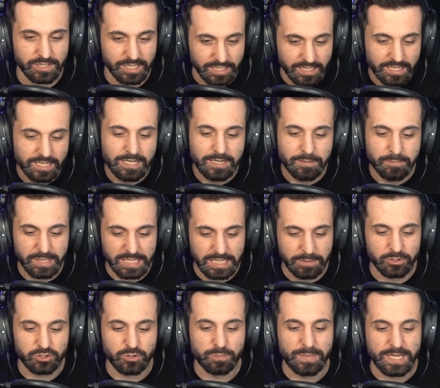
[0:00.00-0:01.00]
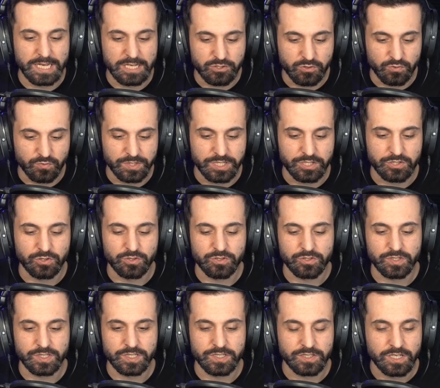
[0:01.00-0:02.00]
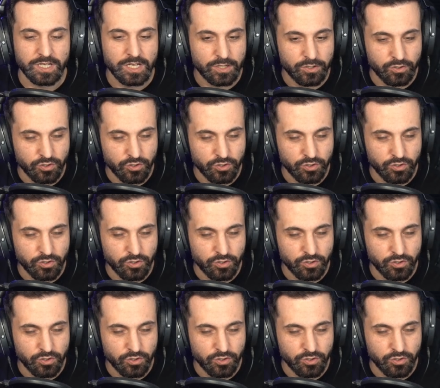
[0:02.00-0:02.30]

like being able to manage your resources,